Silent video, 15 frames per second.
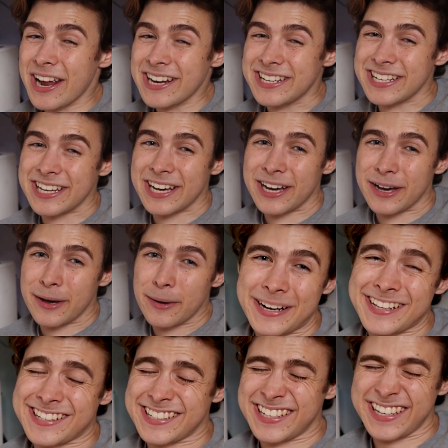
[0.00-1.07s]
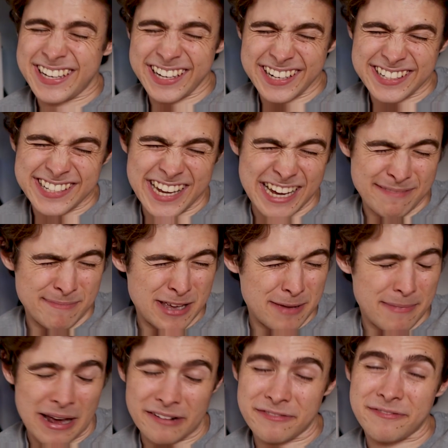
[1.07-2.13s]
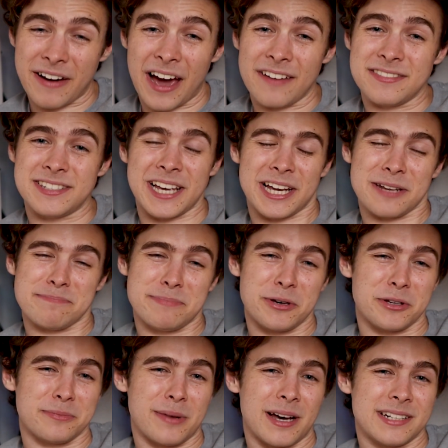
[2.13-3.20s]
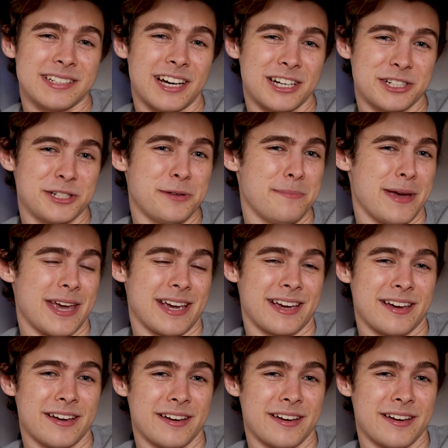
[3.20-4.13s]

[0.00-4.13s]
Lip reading: idea, but it's gonna take me about a 5-second build montage to make.